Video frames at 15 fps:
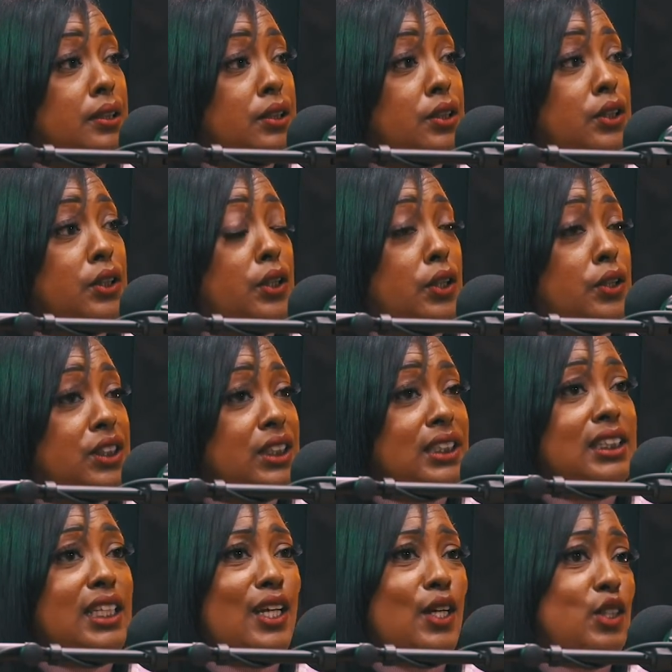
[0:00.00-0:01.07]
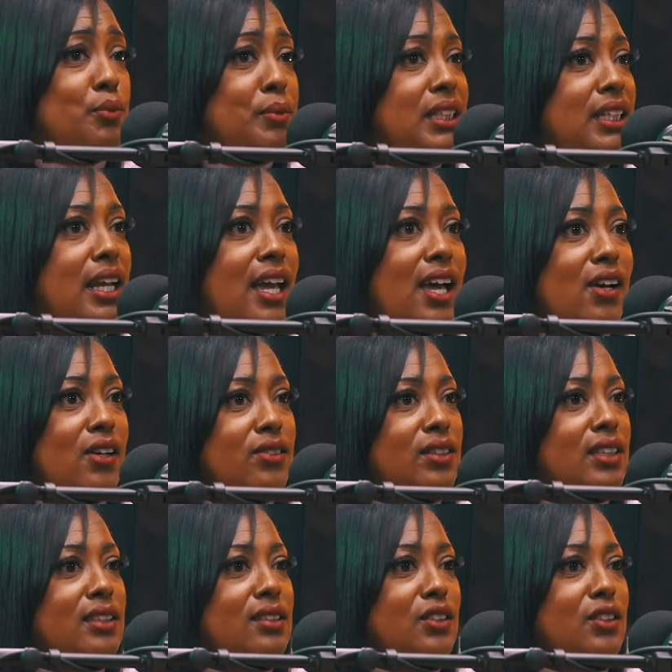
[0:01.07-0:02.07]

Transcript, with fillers: You know, she tells me now,